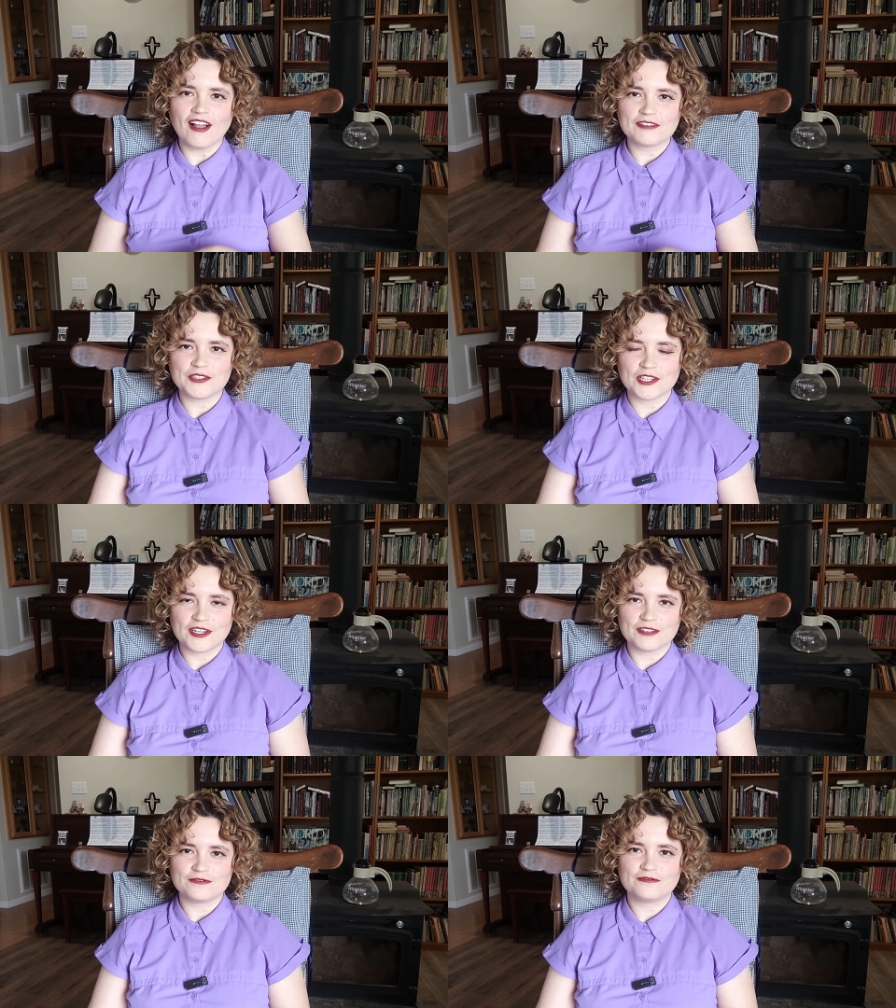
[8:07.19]
all of
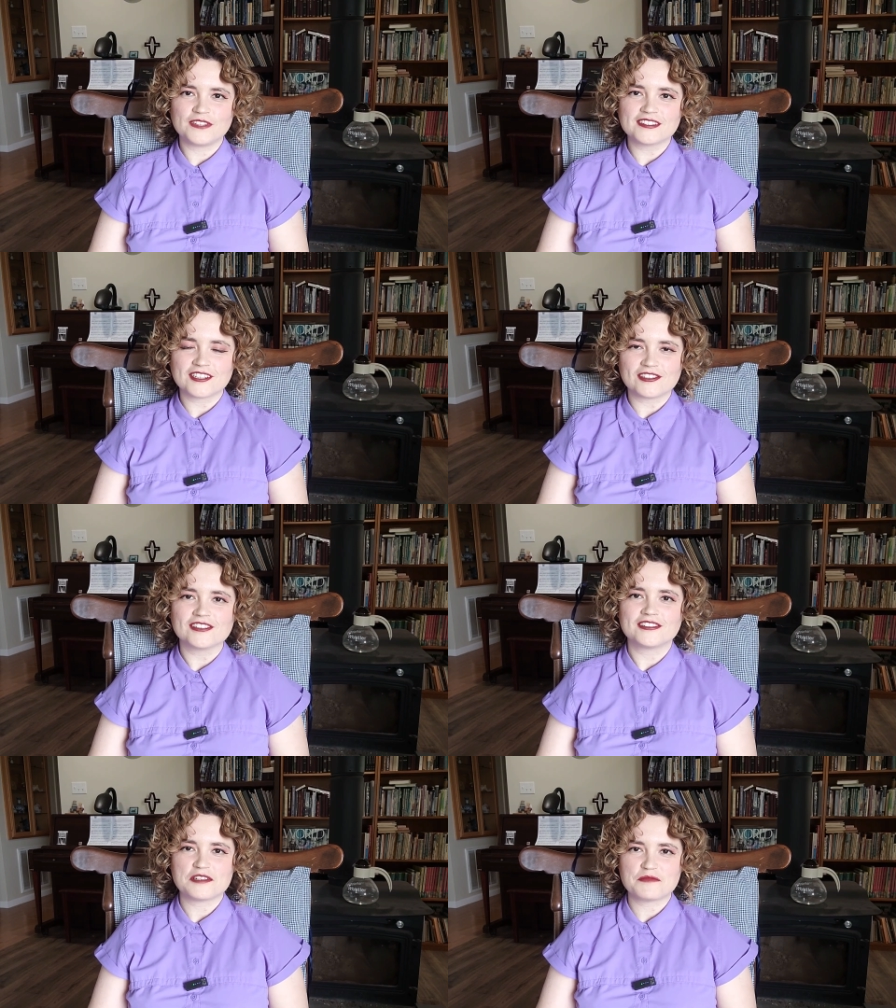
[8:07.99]
your
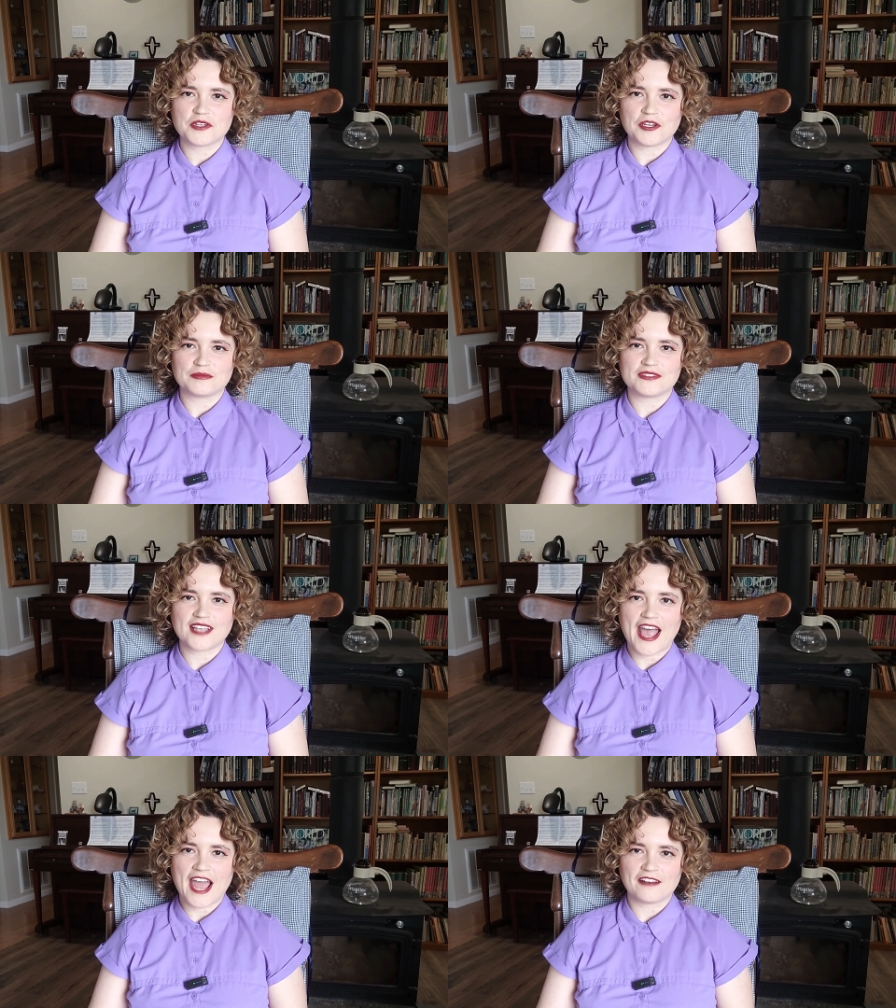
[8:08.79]
physical
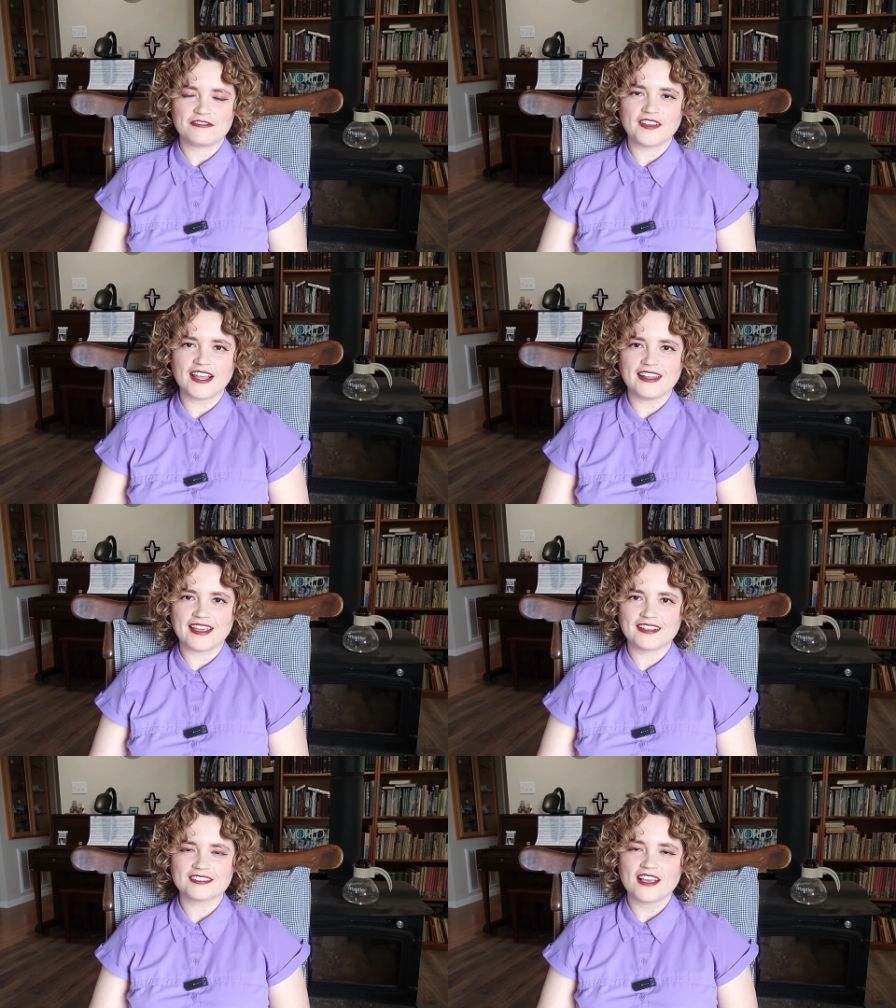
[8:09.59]
symptoms and
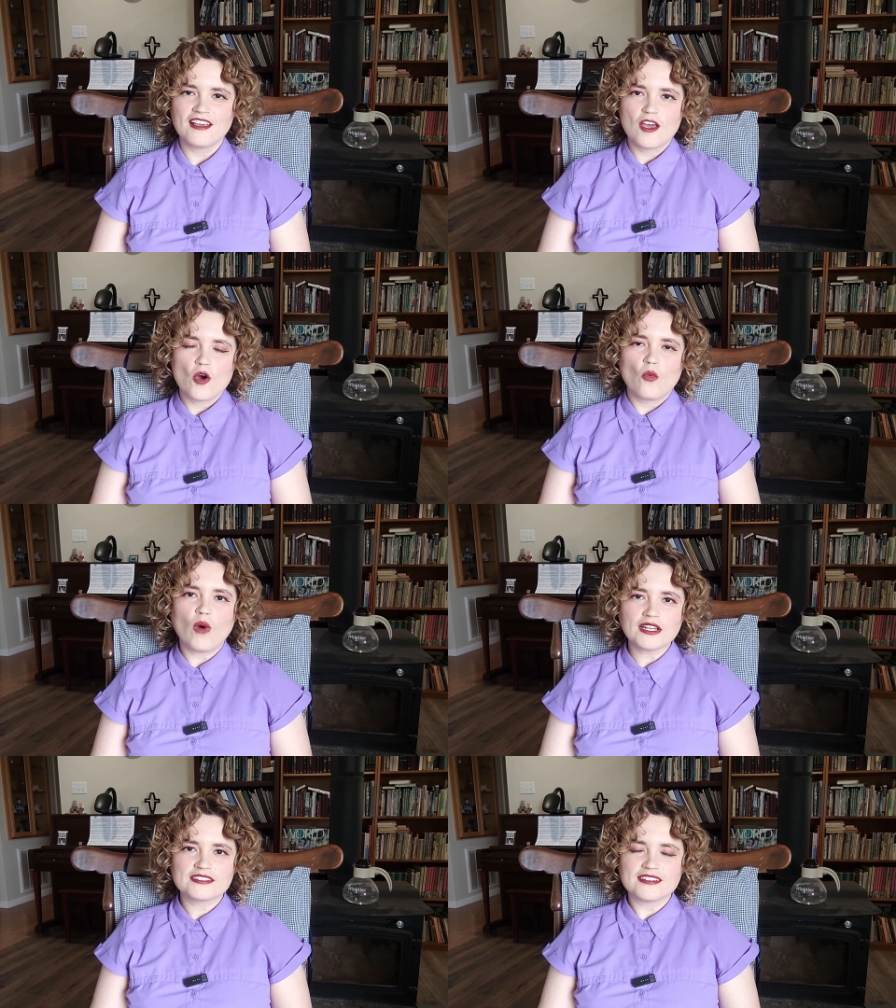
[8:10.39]
feelings,
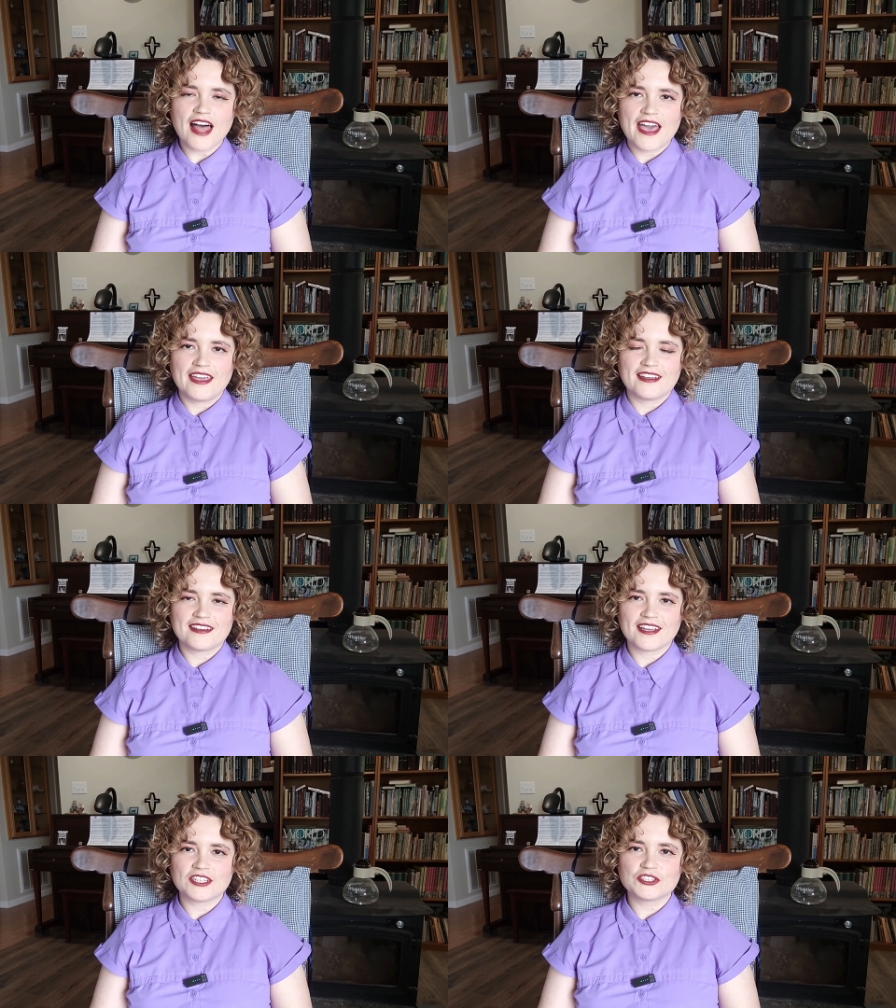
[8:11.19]
what it's like